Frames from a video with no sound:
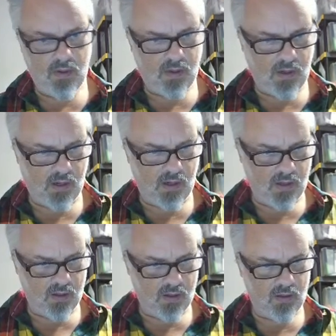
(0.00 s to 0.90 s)

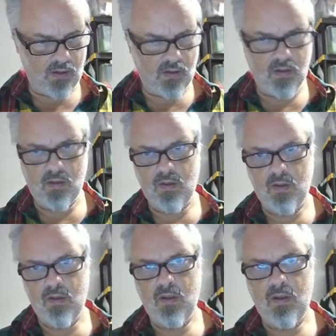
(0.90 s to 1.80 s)
and
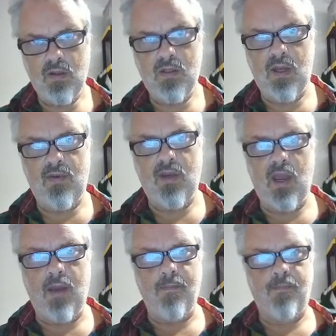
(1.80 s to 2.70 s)
saving the game.